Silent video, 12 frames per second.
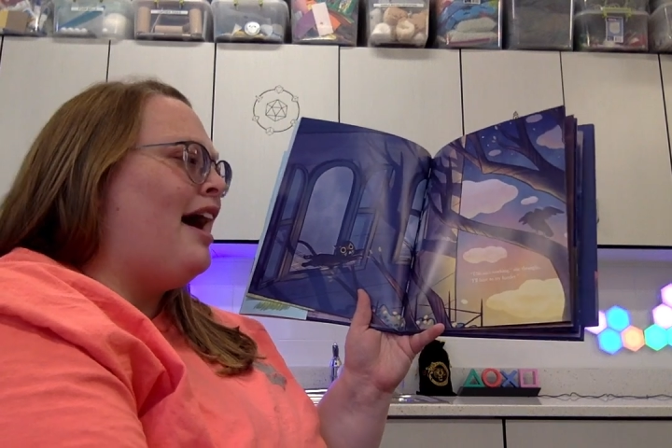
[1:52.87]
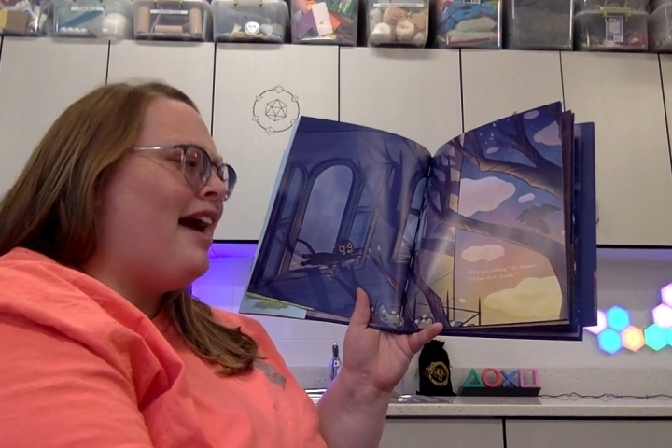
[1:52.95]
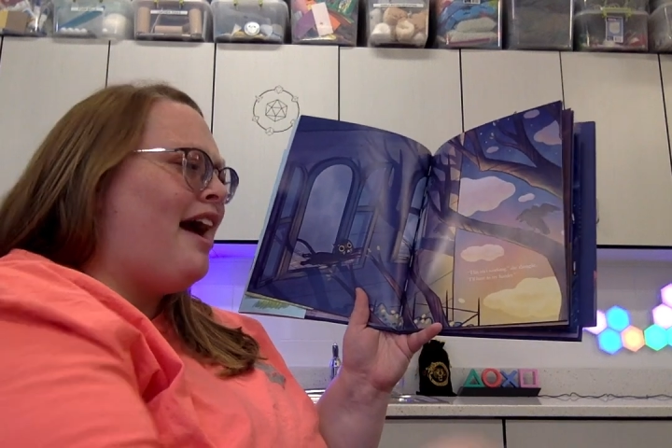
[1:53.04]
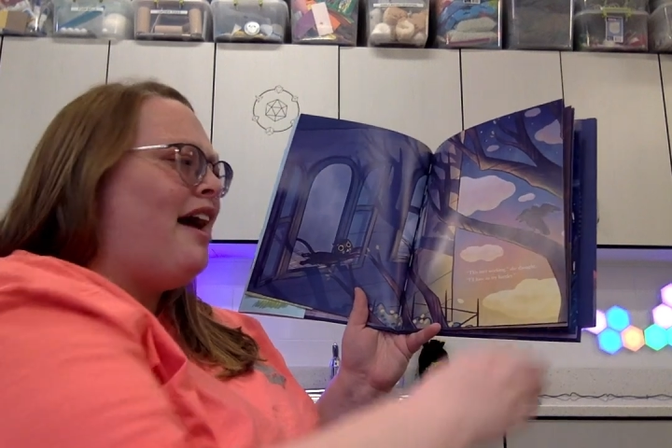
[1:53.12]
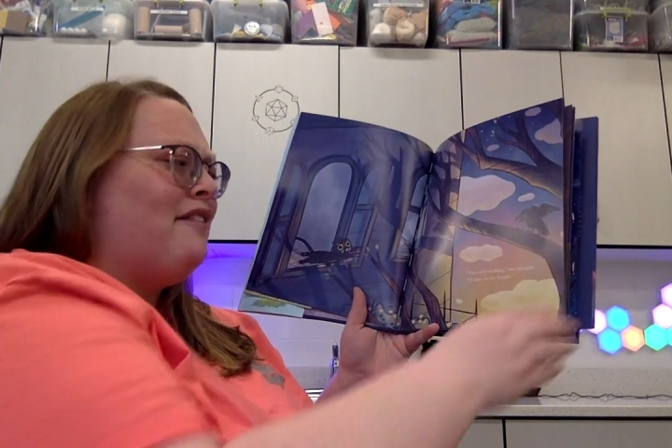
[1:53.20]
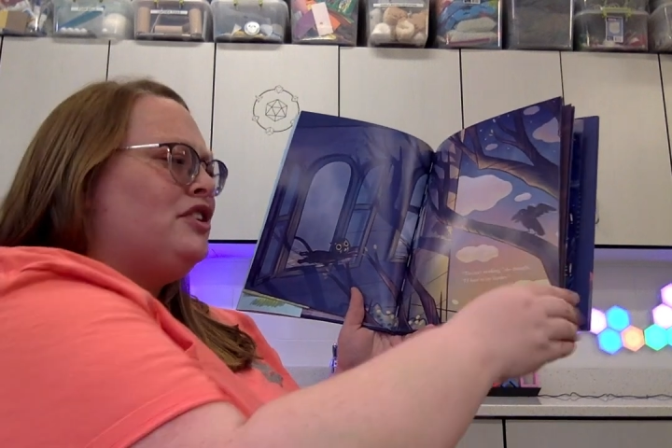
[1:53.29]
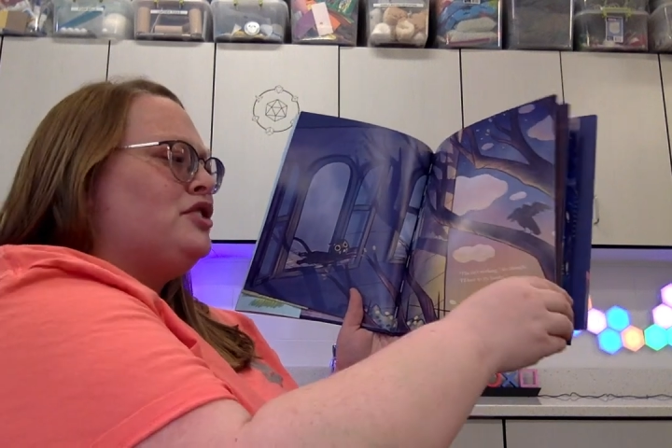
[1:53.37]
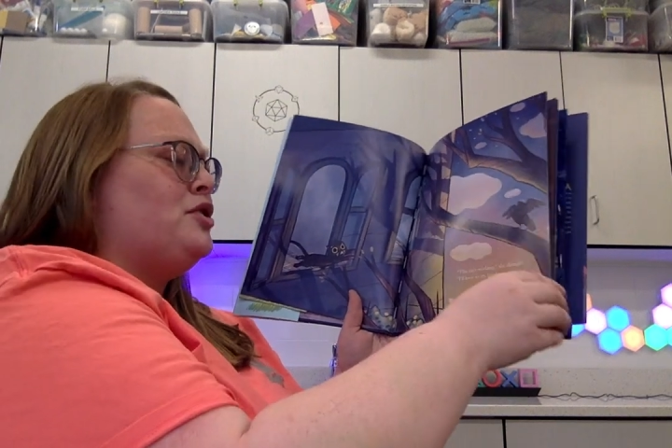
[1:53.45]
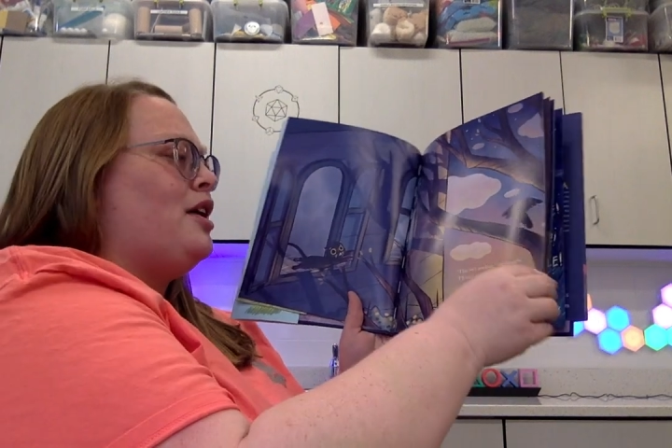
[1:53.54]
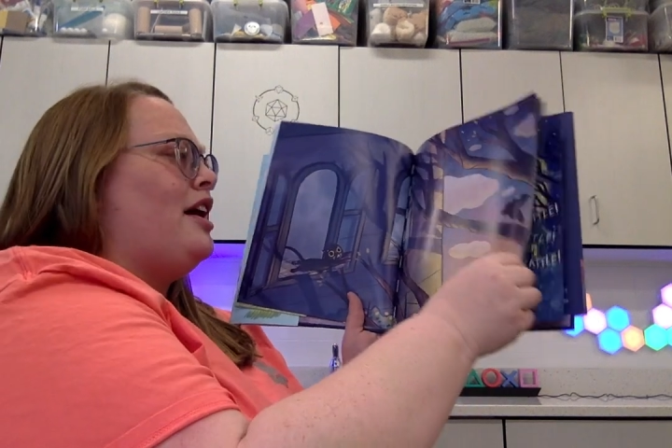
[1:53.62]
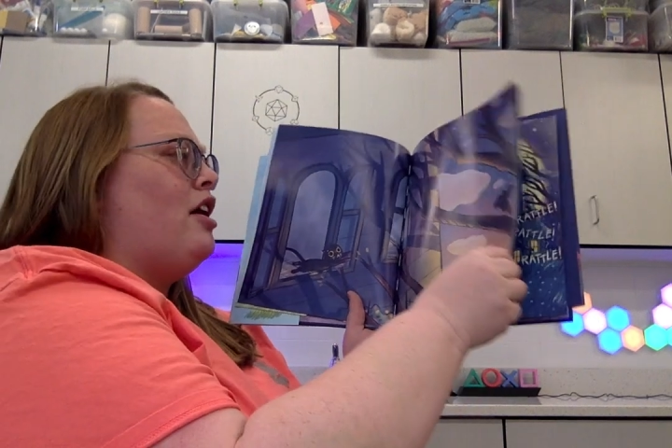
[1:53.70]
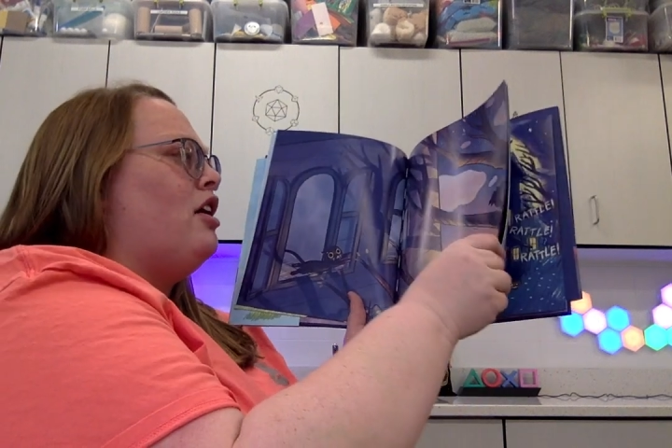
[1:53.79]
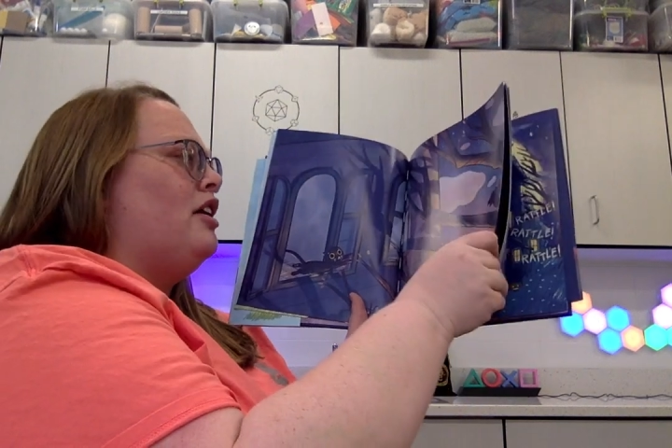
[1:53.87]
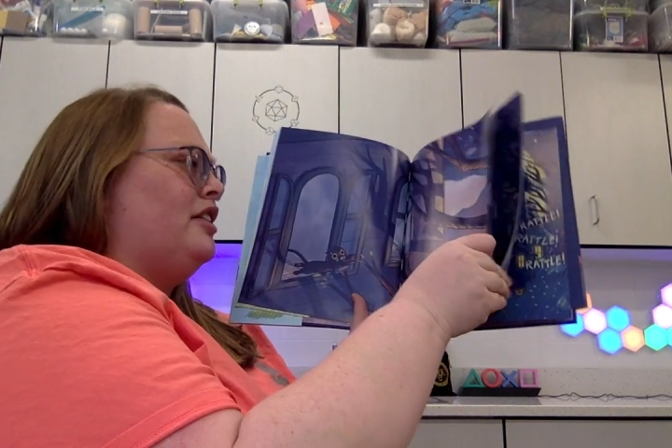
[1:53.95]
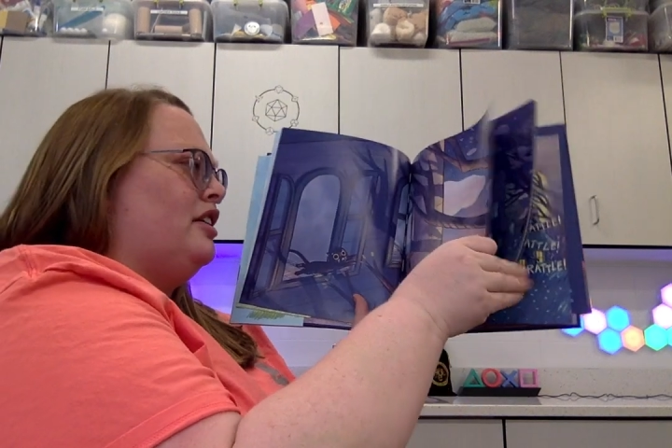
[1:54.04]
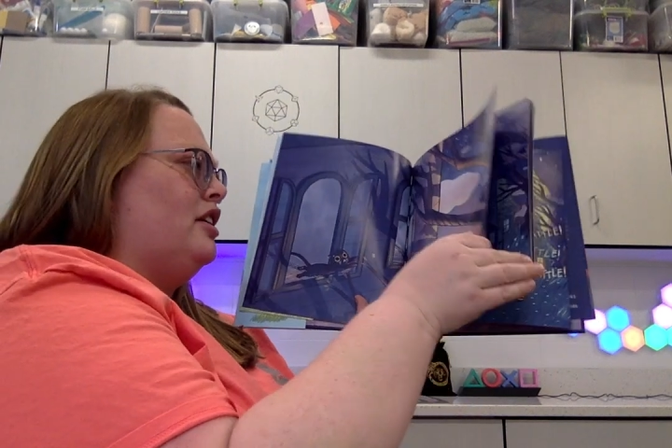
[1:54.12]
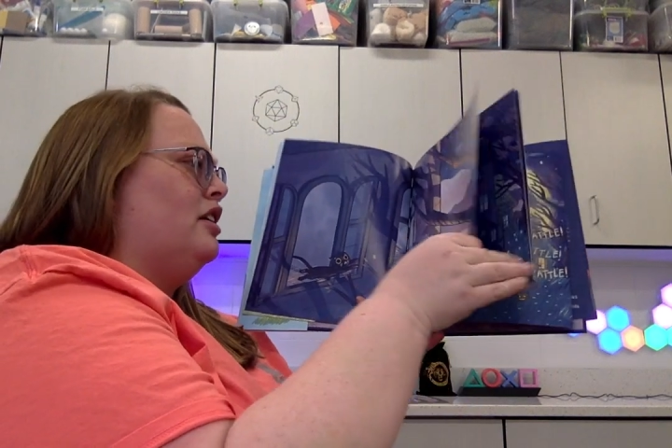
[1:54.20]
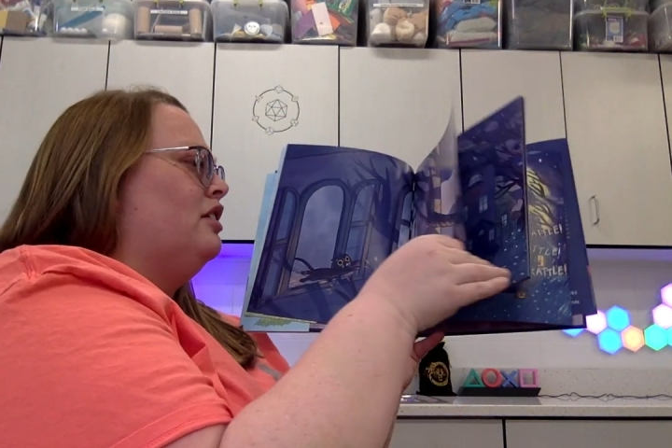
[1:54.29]
I have to try
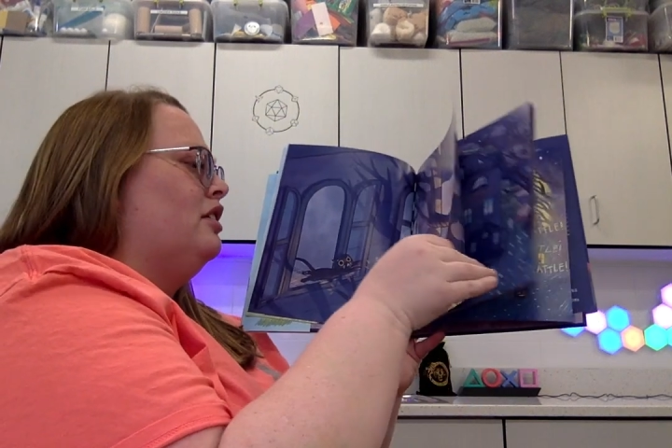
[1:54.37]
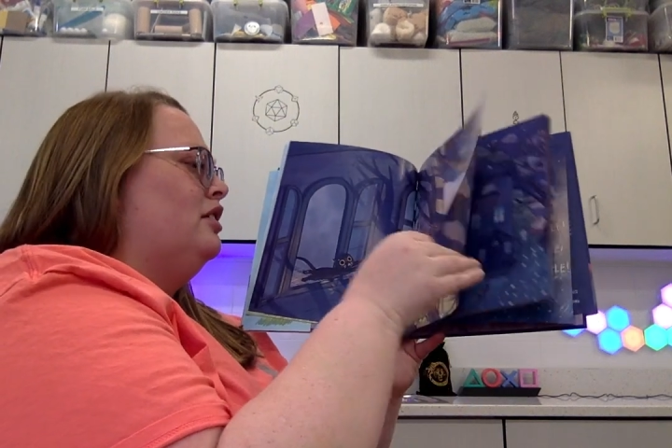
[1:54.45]
harder.